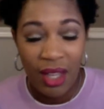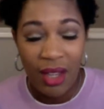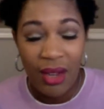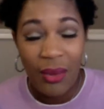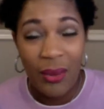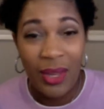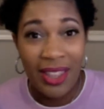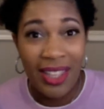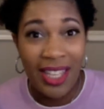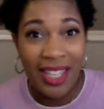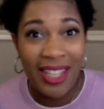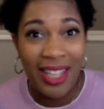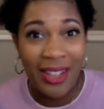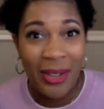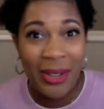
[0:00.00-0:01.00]
One thing
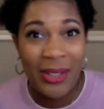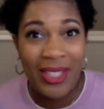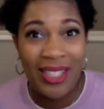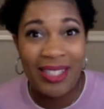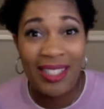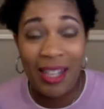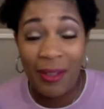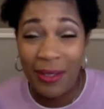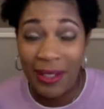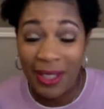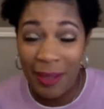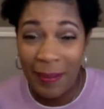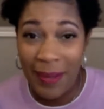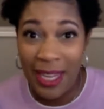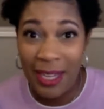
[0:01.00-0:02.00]
that Crohn's has
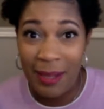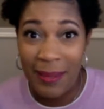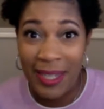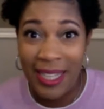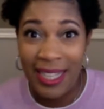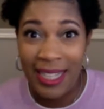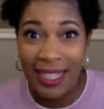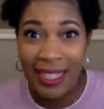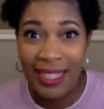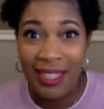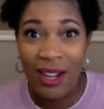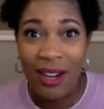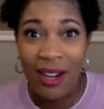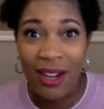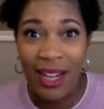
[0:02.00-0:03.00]
definitely made me is
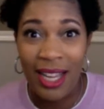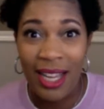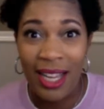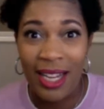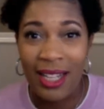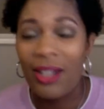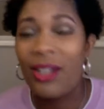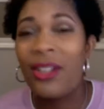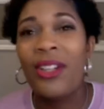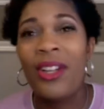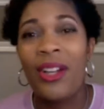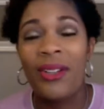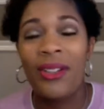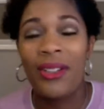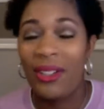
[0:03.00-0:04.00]
hard-headed. No.
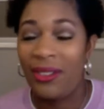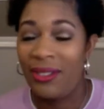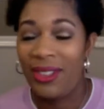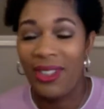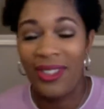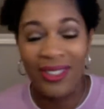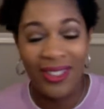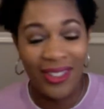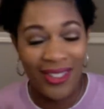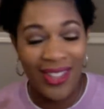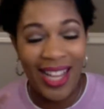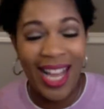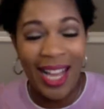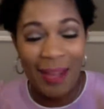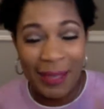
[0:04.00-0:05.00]

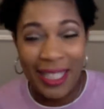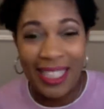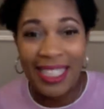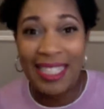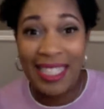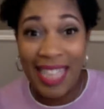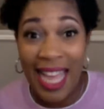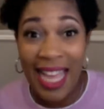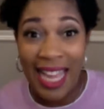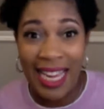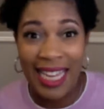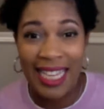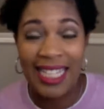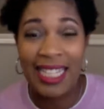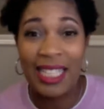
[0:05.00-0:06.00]
I'm going to
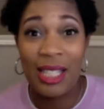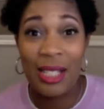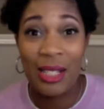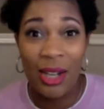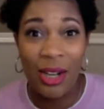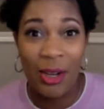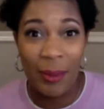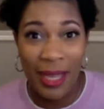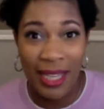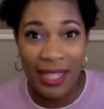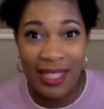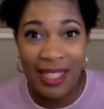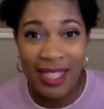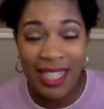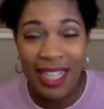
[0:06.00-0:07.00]
say
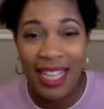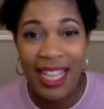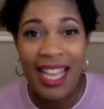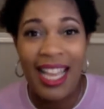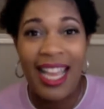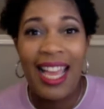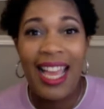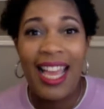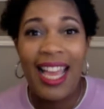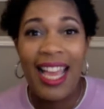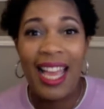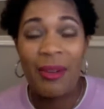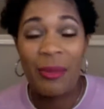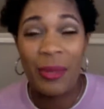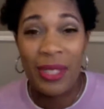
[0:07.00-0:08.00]
determined
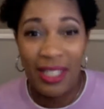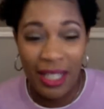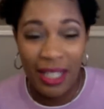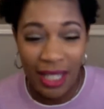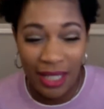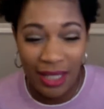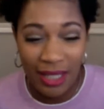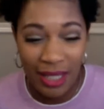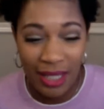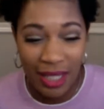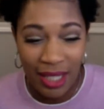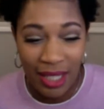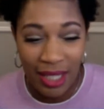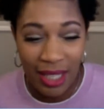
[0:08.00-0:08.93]
and resilient.